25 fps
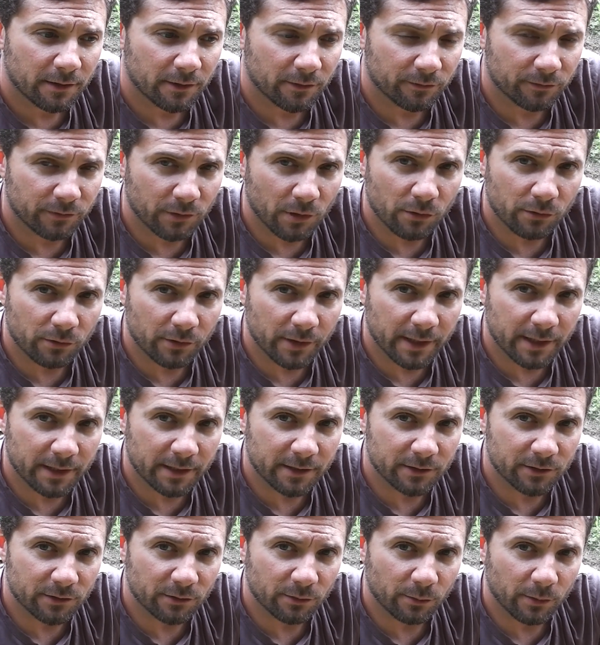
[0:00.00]
the flow rate
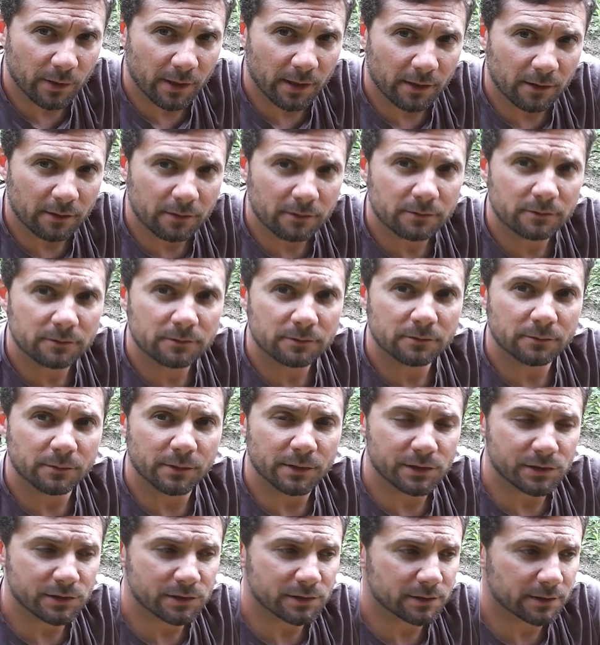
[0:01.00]
in your well,
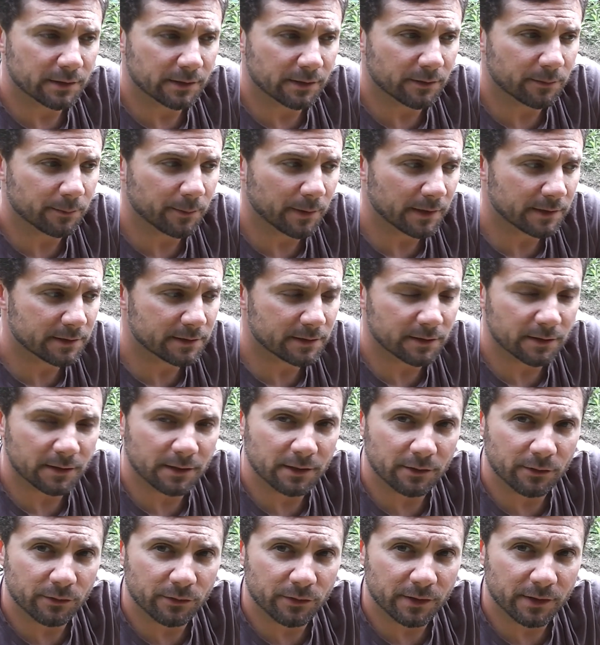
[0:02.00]
which is
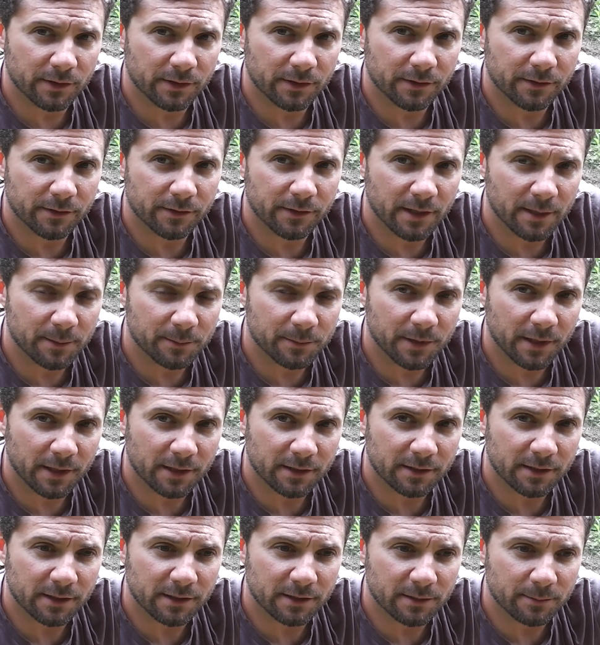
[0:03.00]
basically using the same
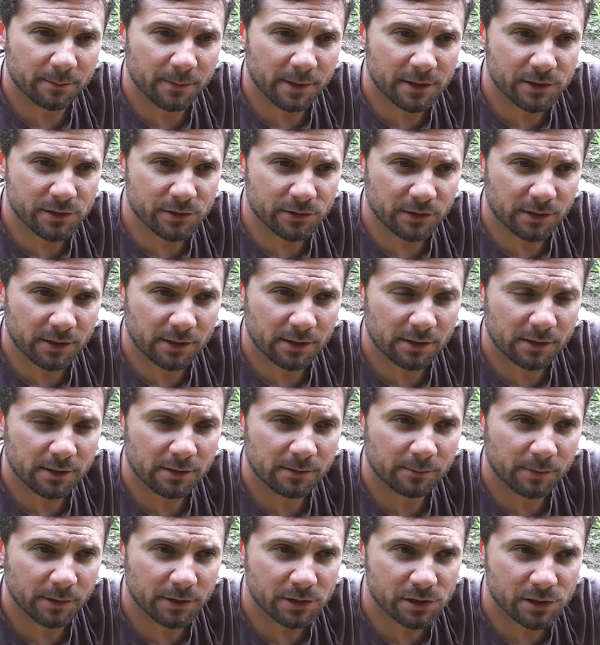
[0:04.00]
technique to measure it,
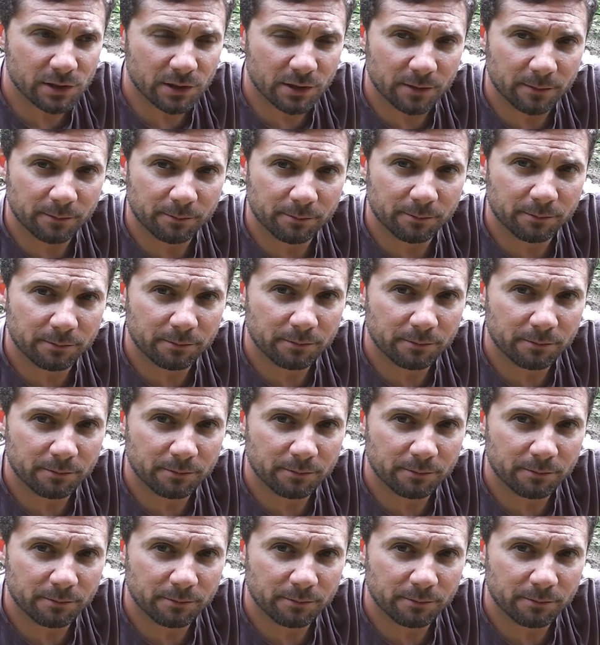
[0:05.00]
but you're